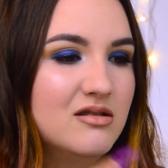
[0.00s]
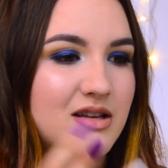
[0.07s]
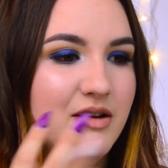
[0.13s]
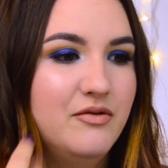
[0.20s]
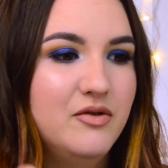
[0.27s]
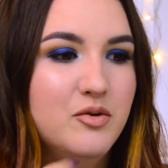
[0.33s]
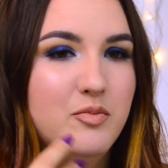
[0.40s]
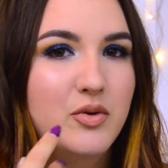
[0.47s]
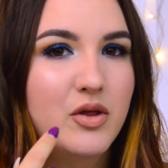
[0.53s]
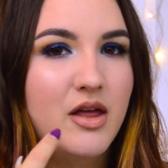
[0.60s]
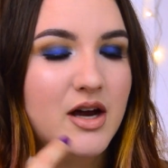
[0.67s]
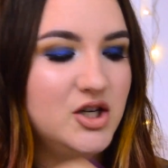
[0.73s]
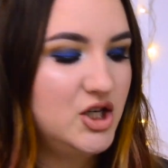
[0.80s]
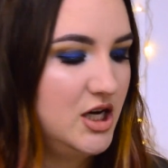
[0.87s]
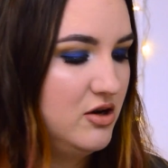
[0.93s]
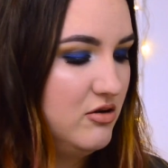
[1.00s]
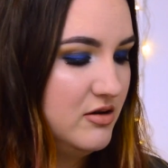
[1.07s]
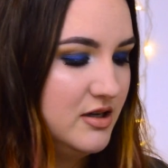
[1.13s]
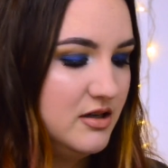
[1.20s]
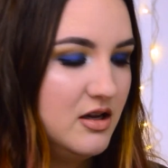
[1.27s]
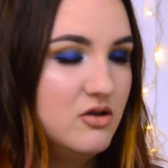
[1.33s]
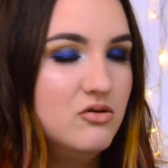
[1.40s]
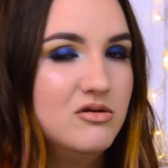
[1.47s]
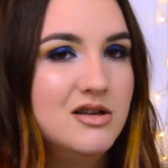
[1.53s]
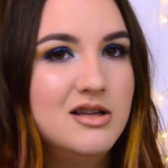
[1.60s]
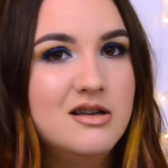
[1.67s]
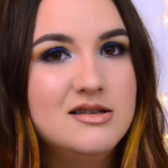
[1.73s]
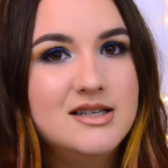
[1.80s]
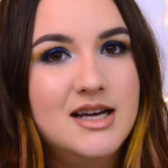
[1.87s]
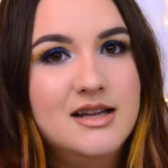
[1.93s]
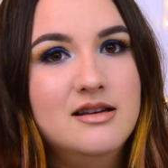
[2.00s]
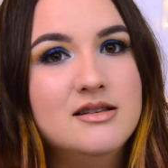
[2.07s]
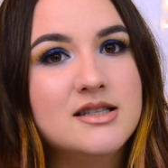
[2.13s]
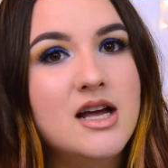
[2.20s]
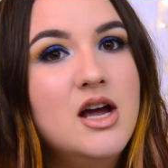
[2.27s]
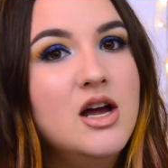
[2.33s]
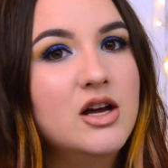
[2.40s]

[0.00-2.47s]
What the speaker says: if you put eyeshadow on it and you didn't set it,